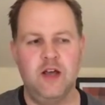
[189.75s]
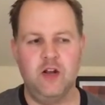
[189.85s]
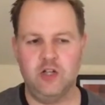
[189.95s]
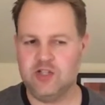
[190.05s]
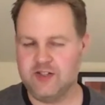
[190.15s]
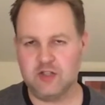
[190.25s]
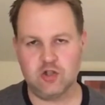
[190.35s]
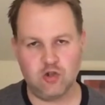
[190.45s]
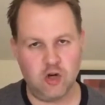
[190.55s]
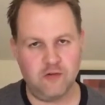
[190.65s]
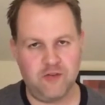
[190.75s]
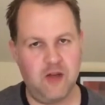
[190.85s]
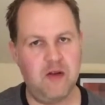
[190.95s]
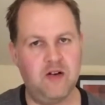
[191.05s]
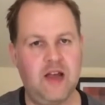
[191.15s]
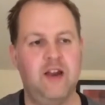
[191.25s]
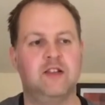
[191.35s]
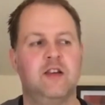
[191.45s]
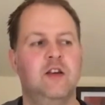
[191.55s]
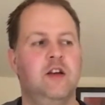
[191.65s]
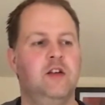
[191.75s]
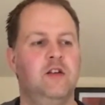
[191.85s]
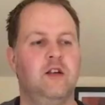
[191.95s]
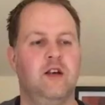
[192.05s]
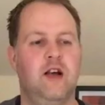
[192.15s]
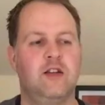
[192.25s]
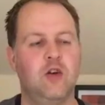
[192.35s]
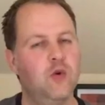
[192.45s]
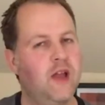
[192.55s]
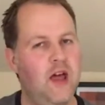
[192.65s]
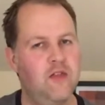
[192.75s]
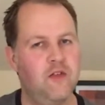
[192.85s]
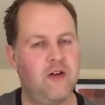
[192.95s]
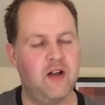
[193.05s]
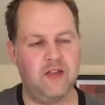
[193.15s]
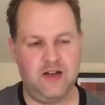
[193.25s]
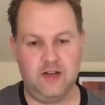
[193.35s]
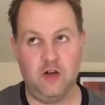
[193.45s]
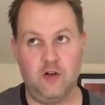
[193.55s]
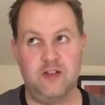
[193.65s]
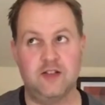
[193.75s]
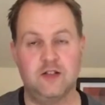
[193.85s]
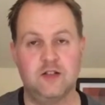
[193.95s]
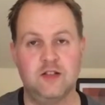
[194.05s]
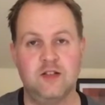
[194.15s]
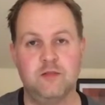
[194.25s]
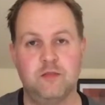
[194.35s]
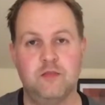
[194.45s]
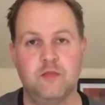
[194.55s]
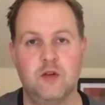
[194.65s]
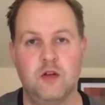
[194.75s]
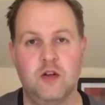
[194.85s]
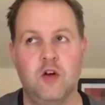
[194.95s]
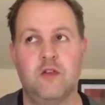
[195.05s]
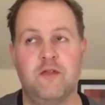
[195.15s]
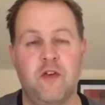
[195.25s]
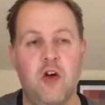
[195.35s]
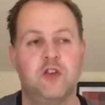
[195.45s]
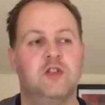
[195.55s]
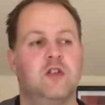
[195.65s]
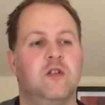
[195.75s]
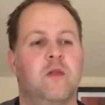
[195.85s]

You know, she is a strong female character, and I do get the fact that, you know, this is, you know, the first